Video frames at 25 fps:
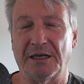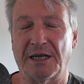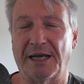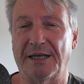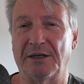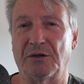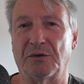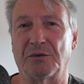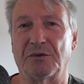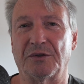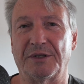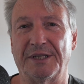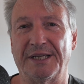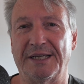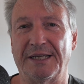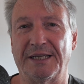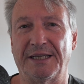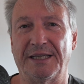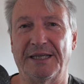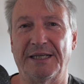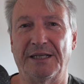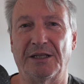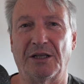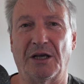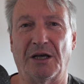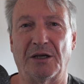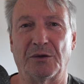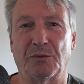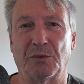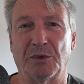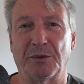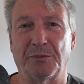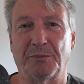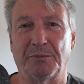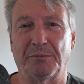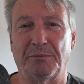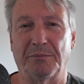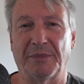I don't think Elon
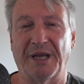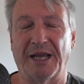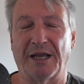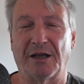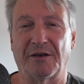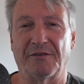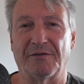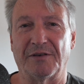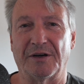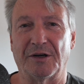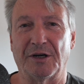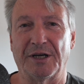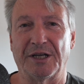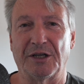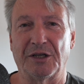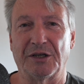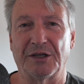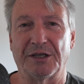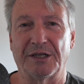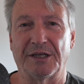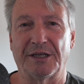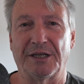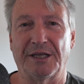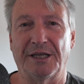would make a very good